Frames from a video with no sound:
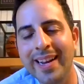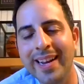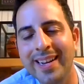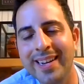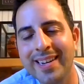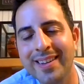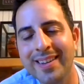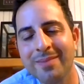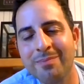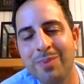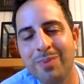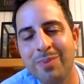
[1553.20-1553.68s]

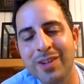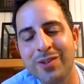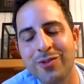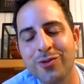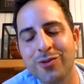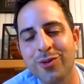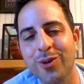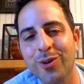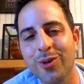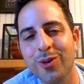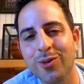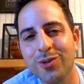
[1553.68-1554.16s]
Biden, but
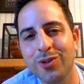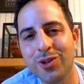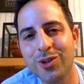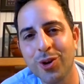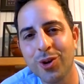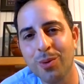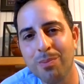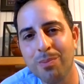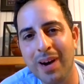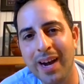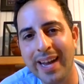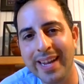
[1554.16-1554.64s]
Drew,
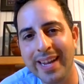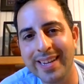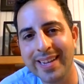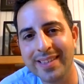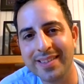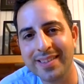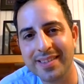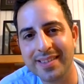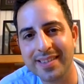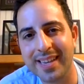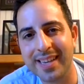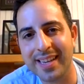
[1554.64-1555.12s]
Joe
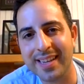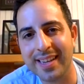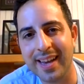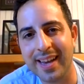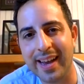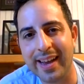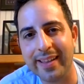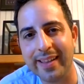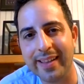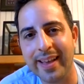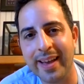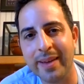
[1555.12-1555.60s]
Biden's senile.
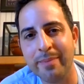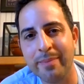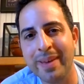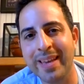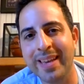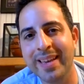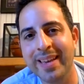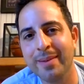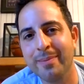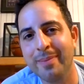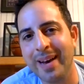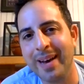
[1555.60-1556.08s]
I
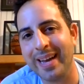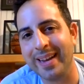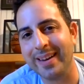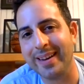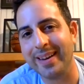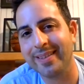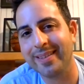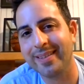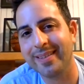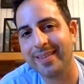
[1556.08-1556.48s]
mean, come on.